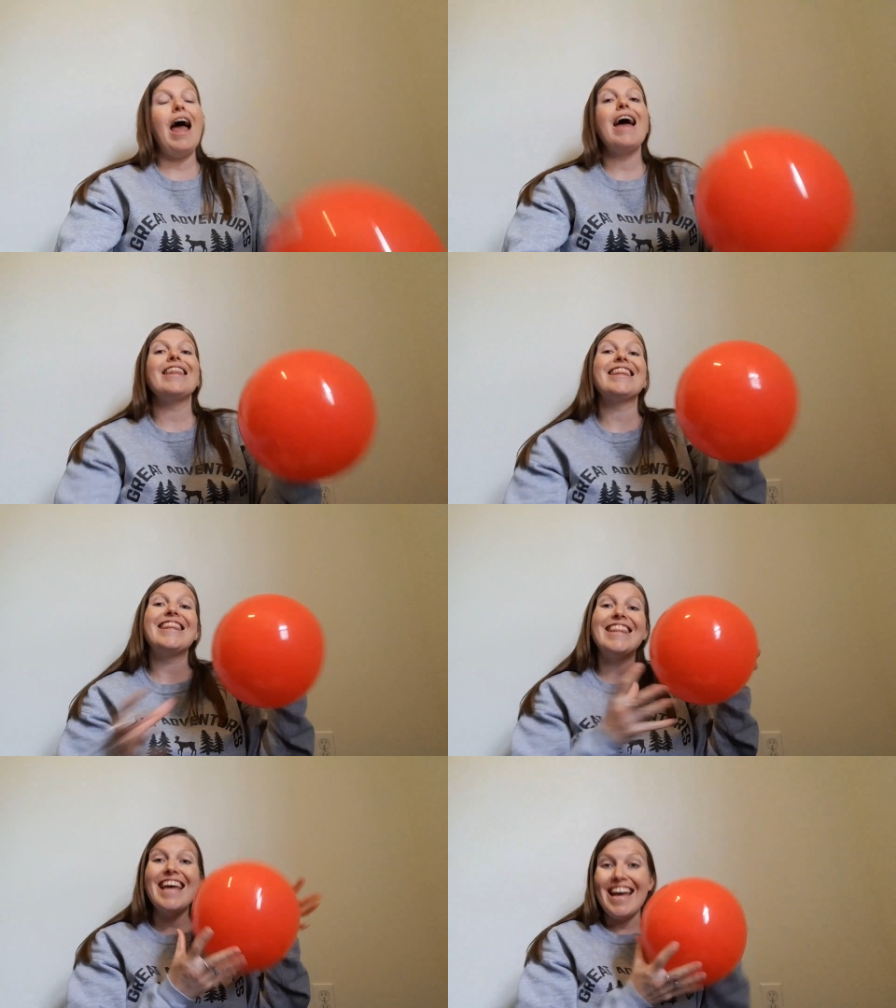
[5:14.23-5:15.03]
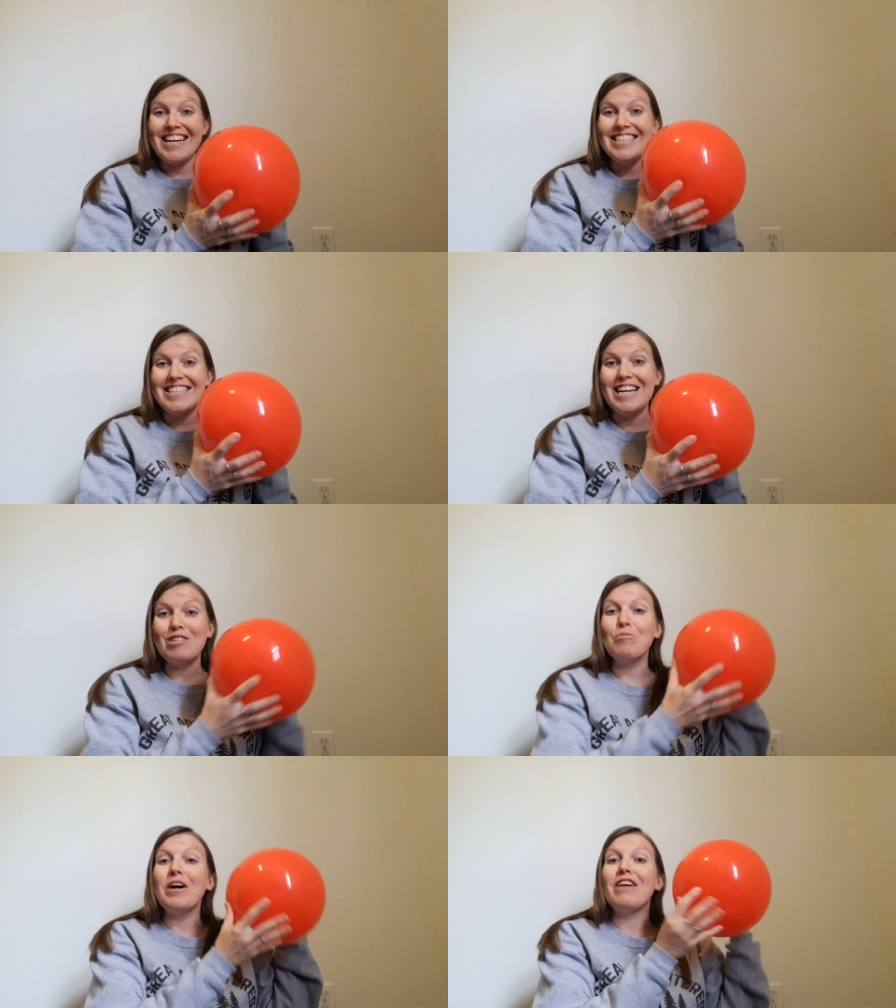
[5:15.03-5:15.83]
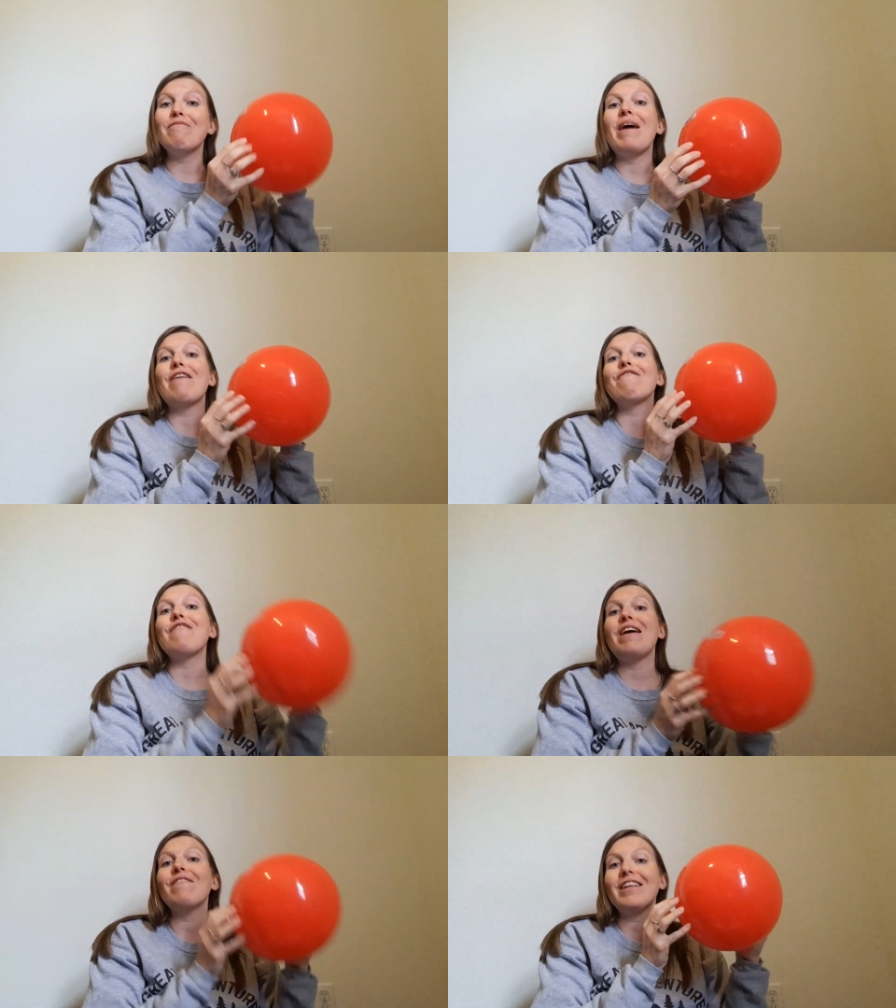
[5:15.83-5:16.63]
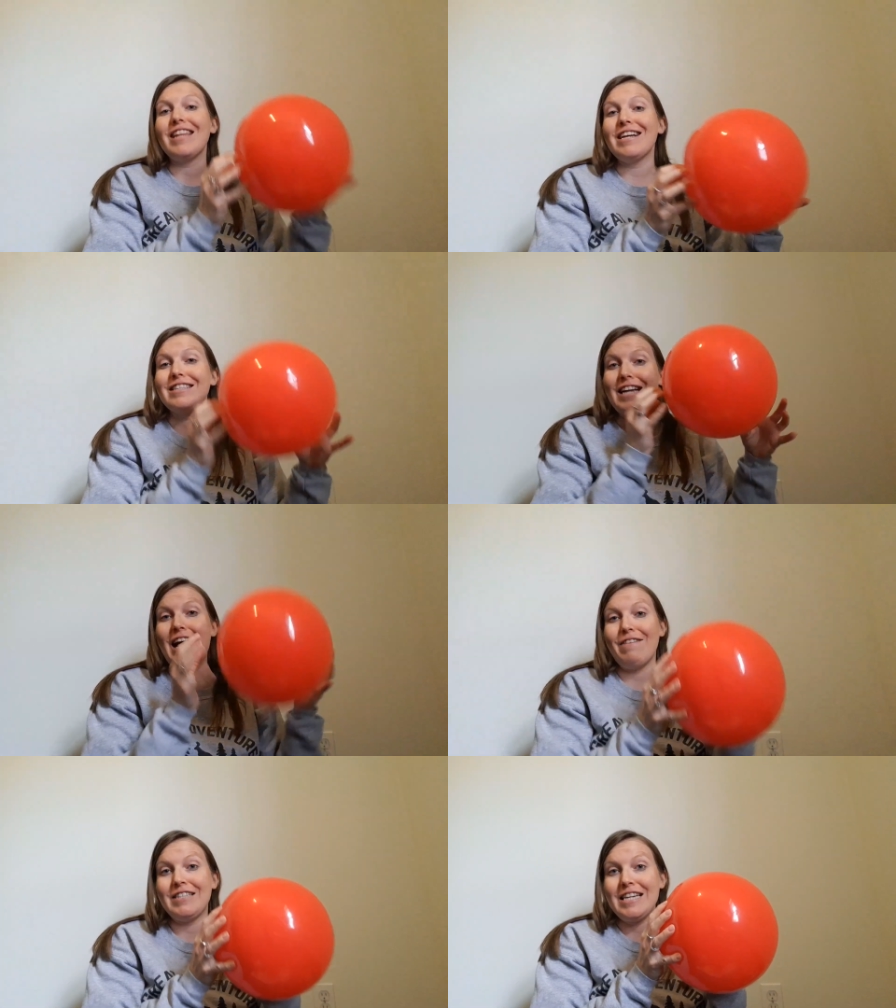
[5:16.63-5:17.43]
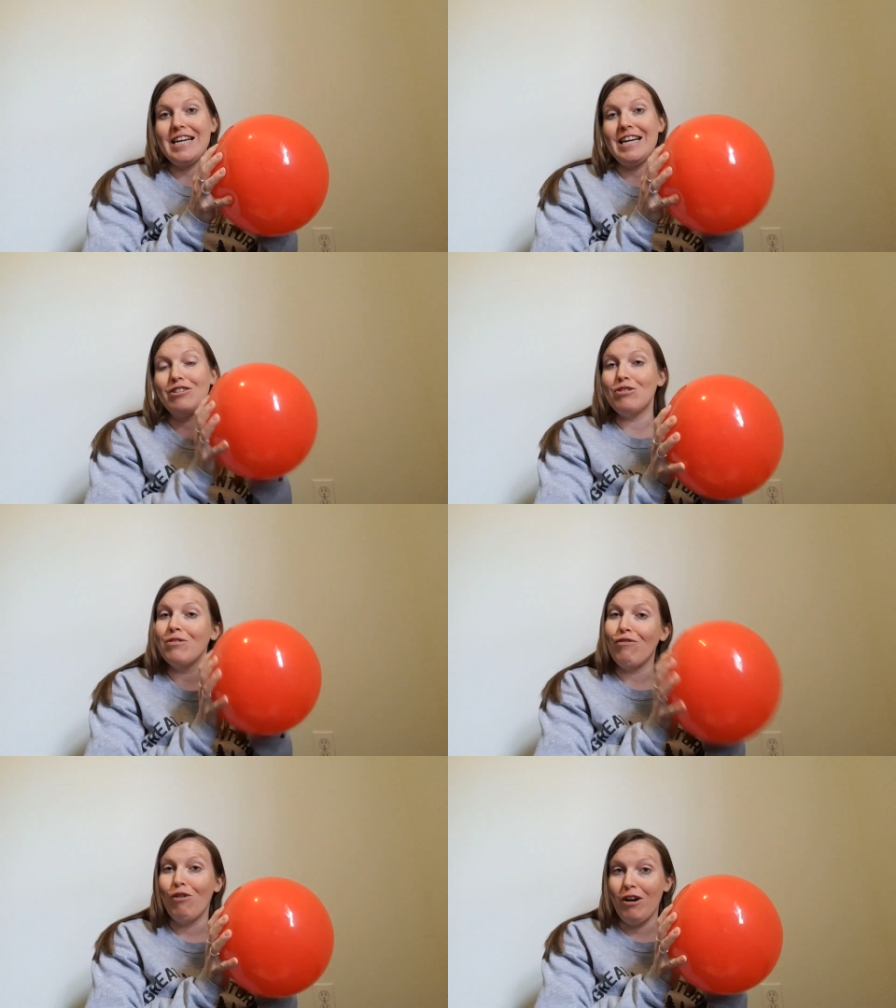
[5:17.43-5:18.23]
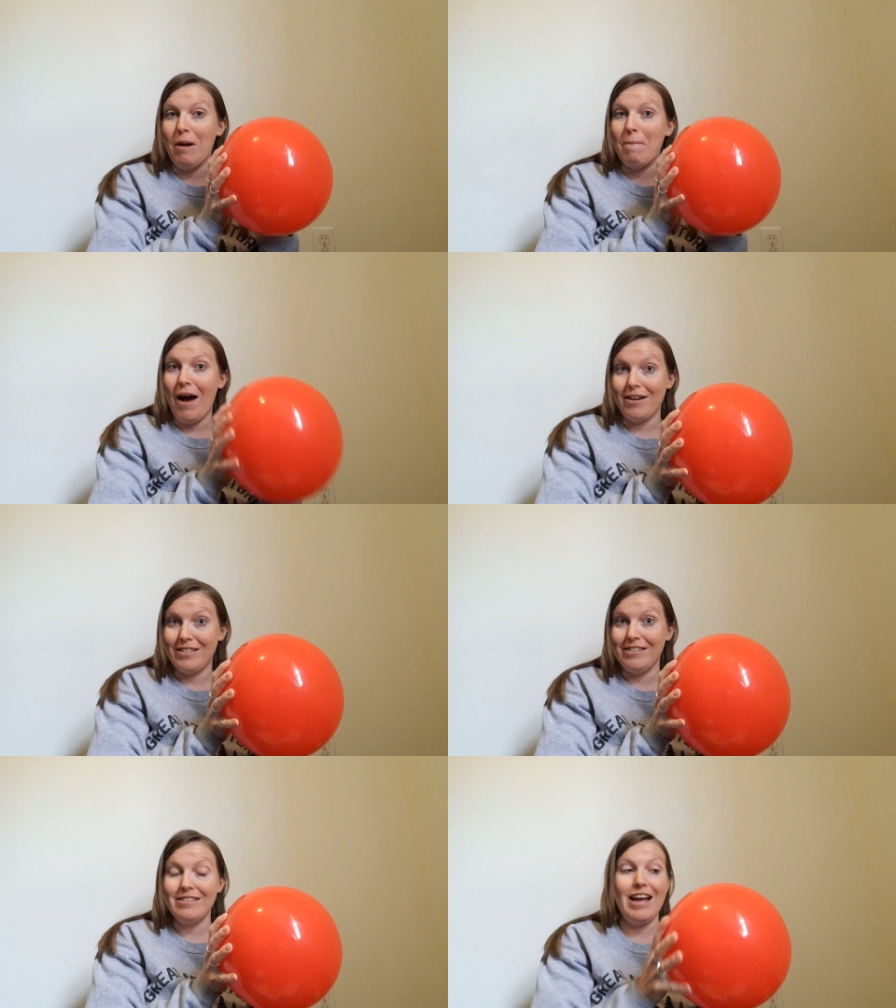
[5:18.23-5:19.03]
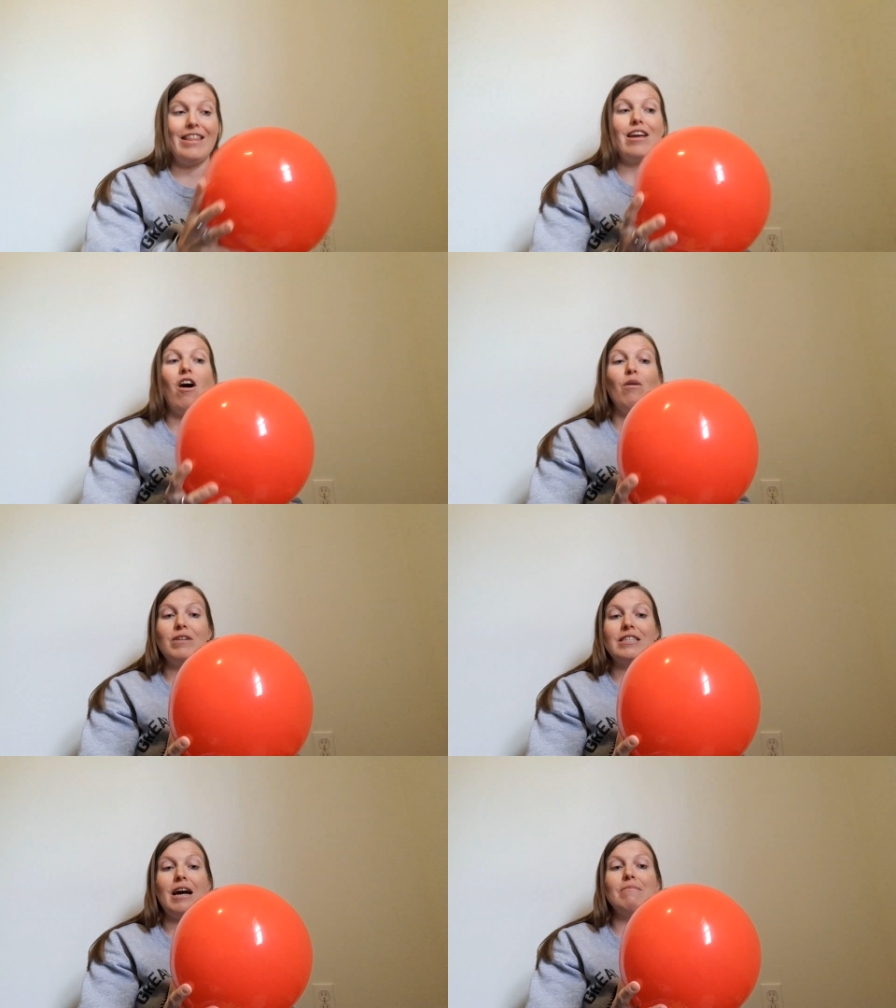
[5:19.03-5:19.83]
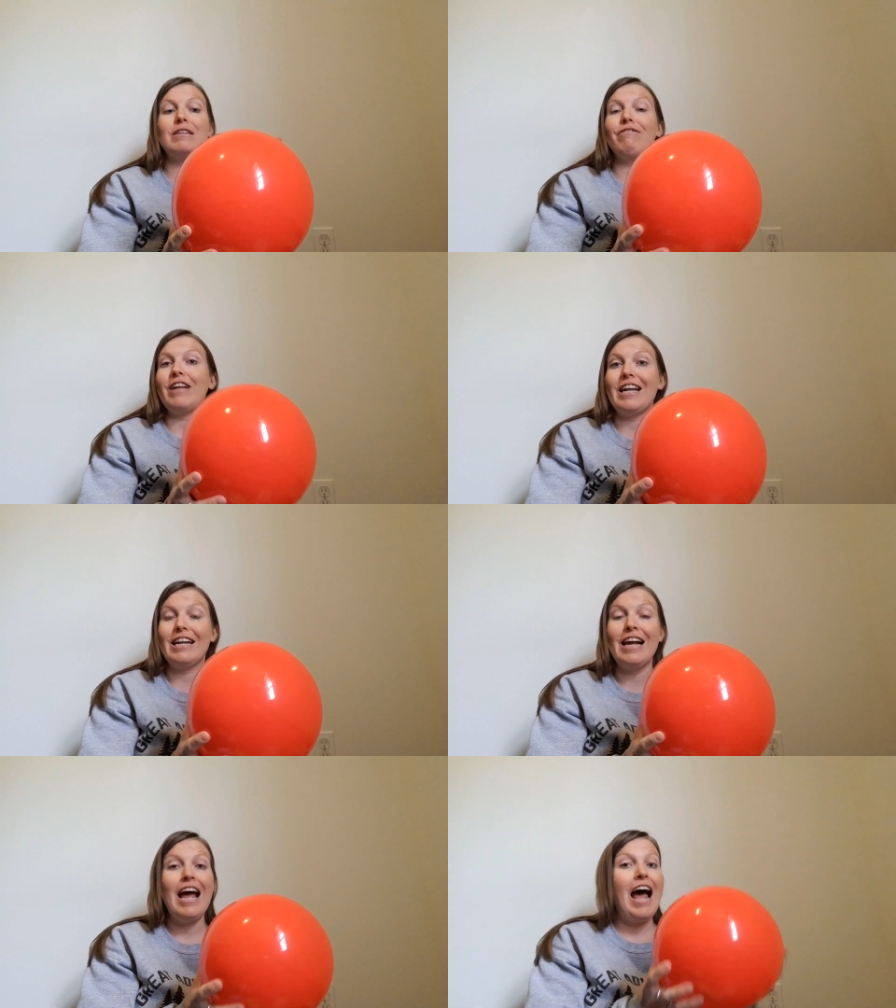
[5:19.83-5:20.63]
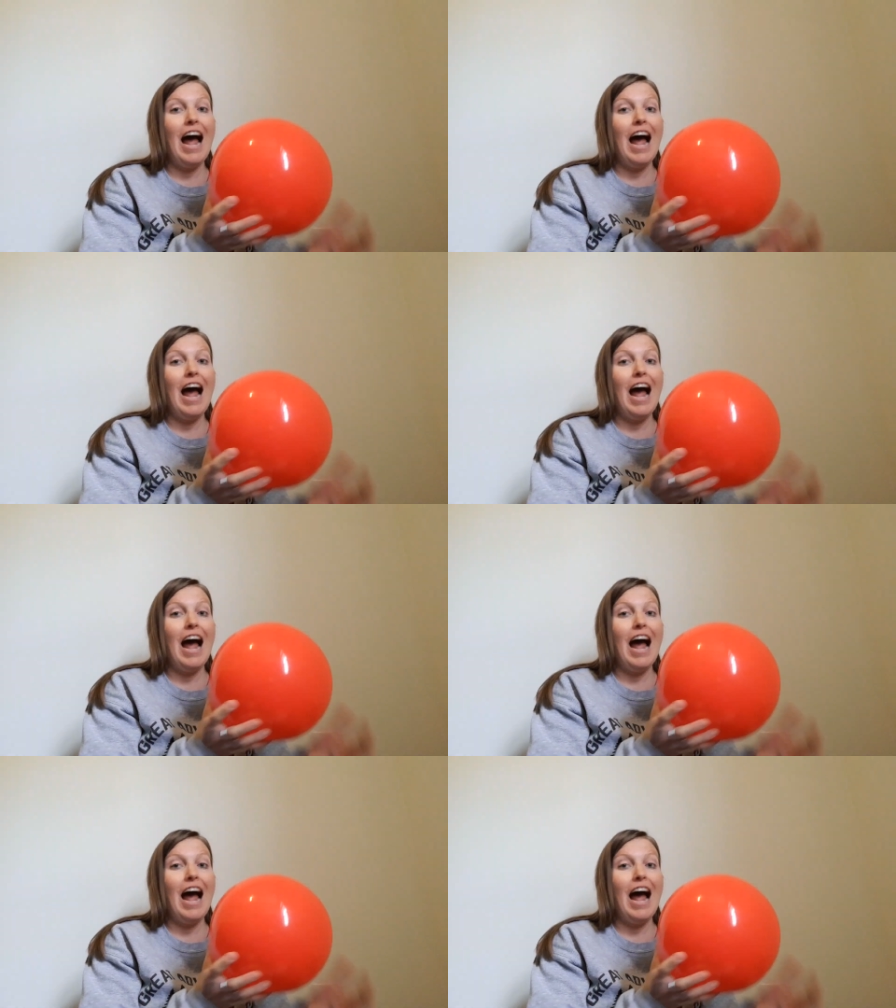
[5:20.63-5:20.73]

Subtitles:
And this is one of my favorite things that I have seen in 2 to 4 boxes, and they always come deflated.